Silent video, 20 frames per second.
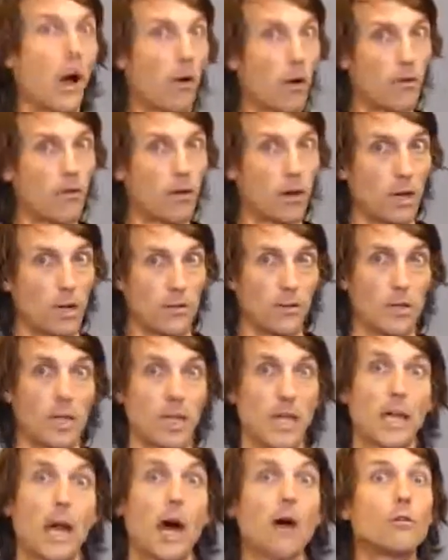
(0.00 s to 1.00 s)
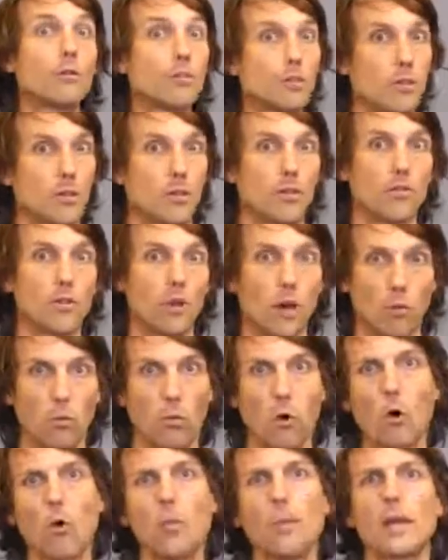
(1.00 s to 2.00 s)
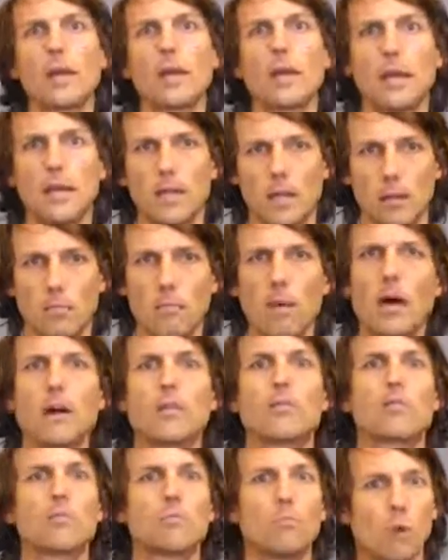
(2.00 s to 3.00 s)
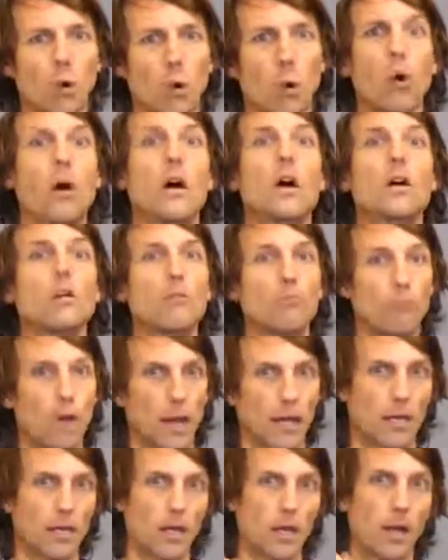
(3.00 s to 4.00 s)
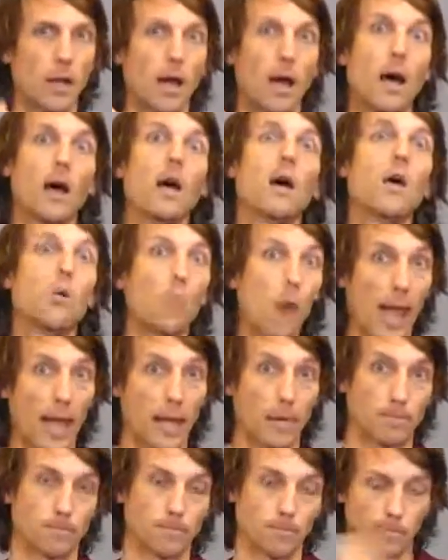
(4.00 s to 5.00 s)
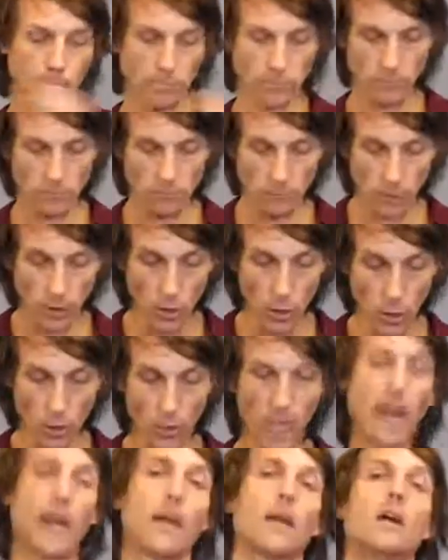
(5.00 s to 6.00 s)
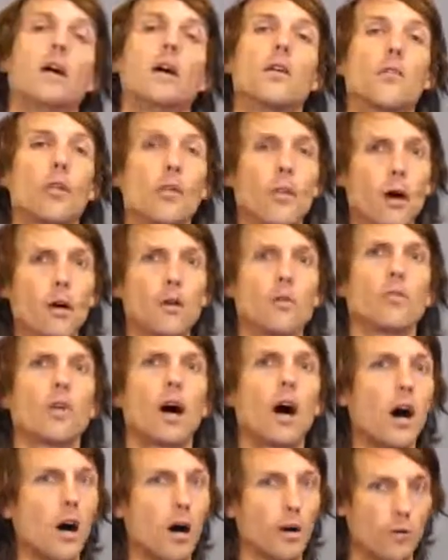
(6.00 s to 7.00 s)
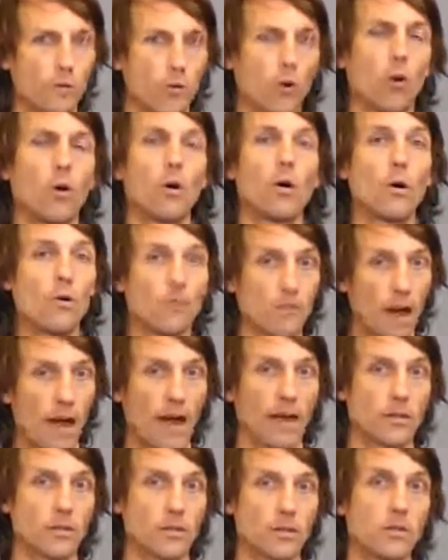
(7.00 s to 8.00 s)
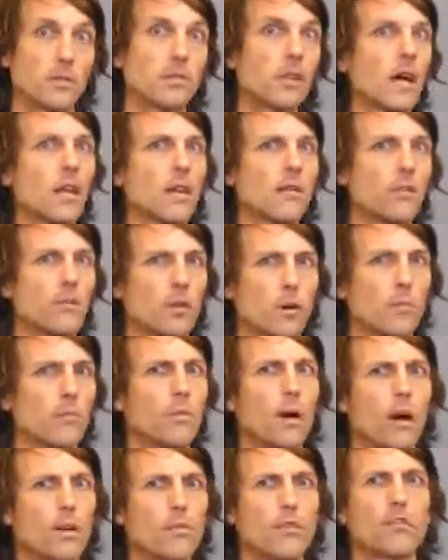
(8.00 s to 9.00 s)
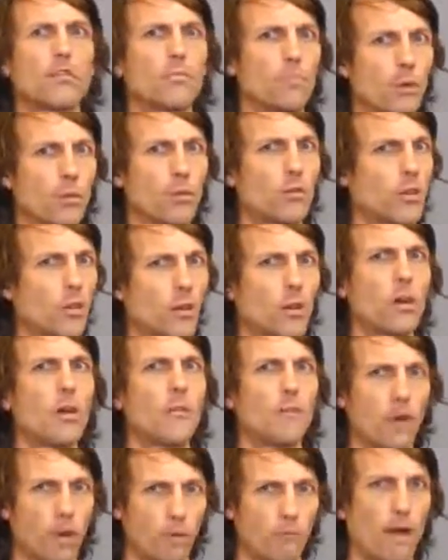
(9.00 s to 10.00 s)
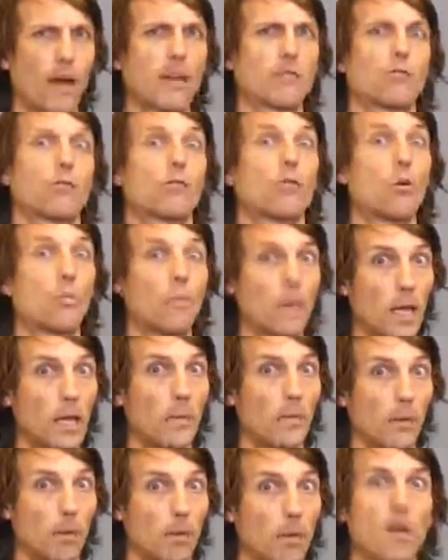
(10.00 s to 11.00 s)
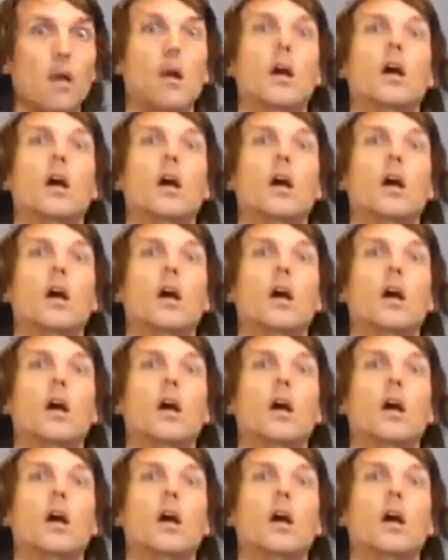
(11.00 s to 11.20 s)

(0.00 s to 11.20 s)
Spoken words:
However, the oceans are warming in a much more regular way. Okay, so those are 4 facts. None of them are disputed by rational people.